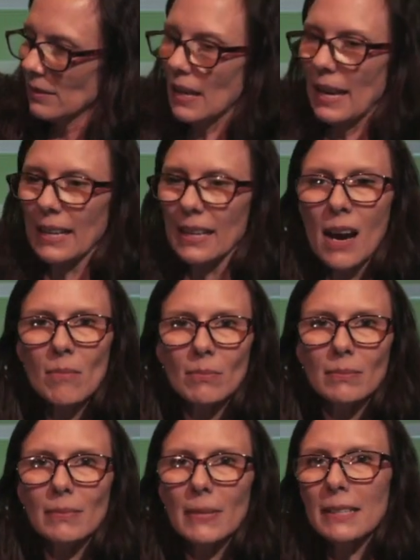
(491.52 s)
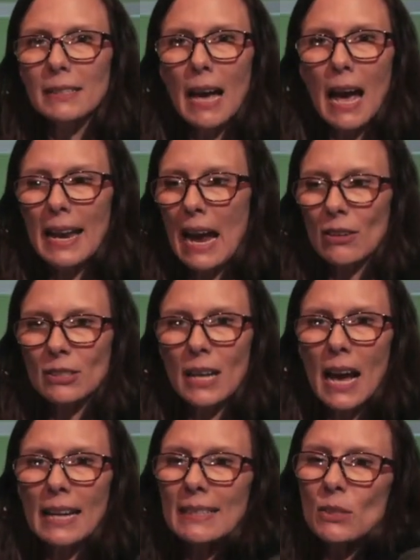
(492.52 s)
Hang it up, inside,
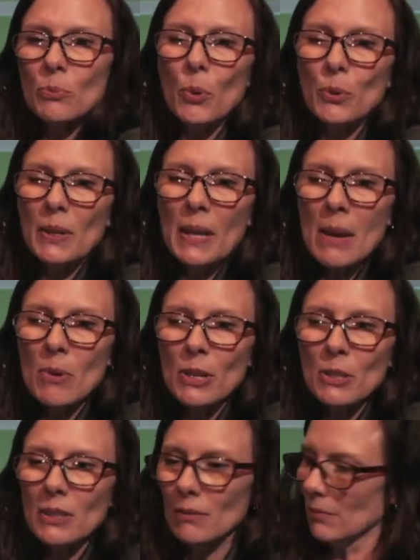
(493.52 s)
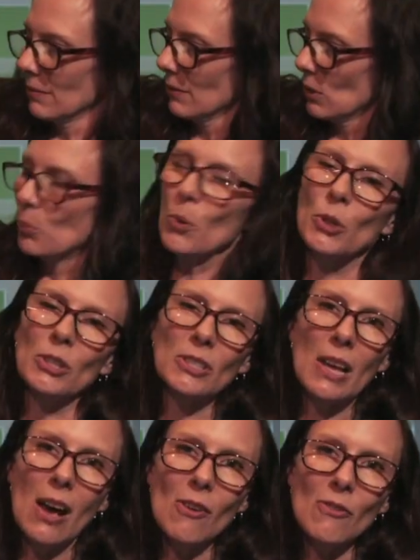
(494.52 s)
outside, spook the neighbors, spook
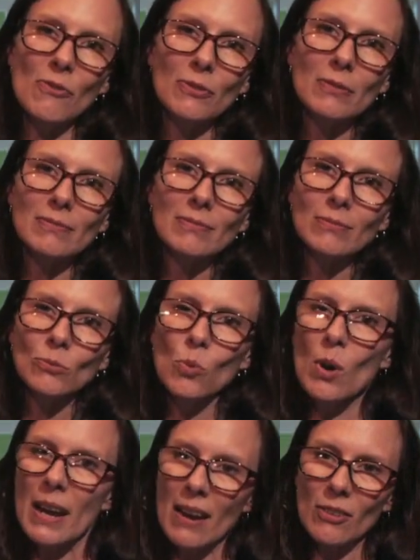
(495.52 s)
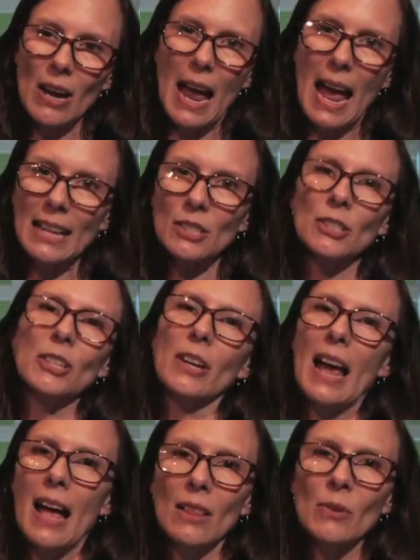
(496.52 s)
yourself, whatever adds to your
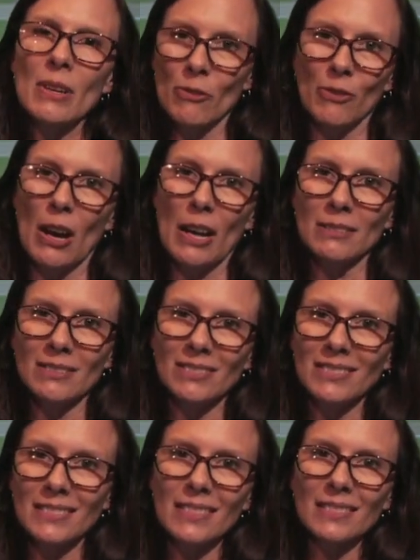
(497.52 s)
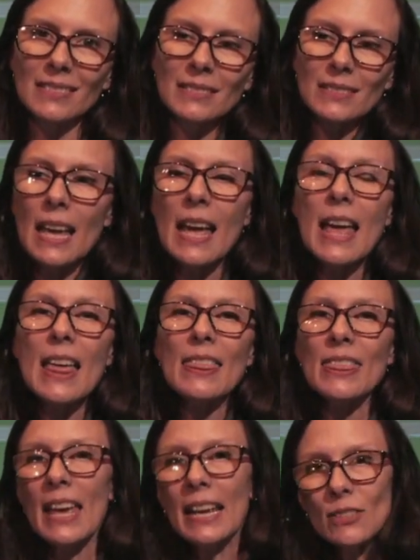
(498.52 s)
Halloween fun.
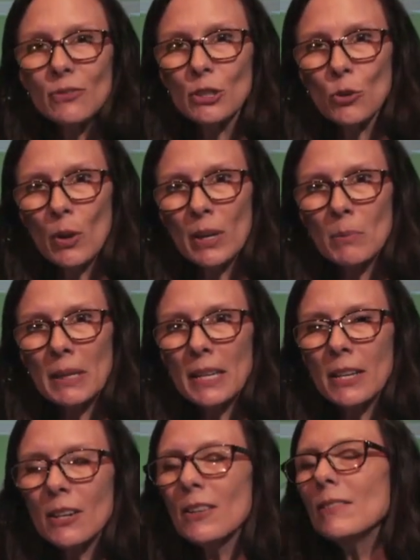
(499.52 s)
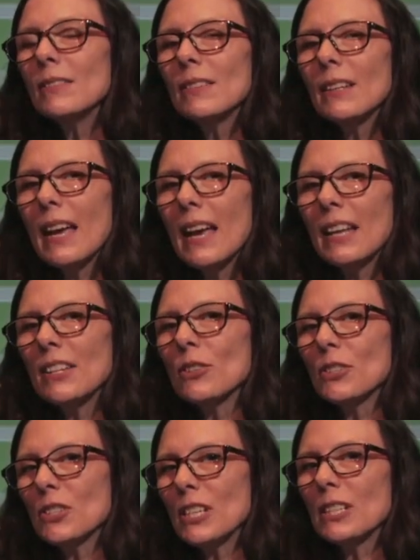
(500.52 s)
Thanks for joining me here, and you'll
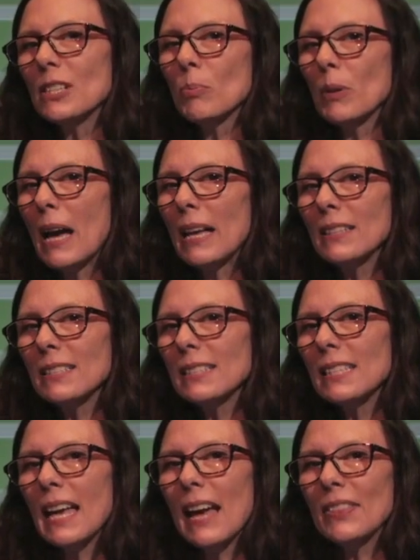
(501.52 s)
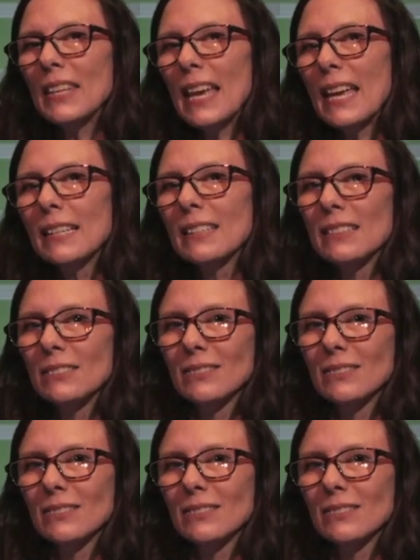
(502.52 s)
see a supply list at the end.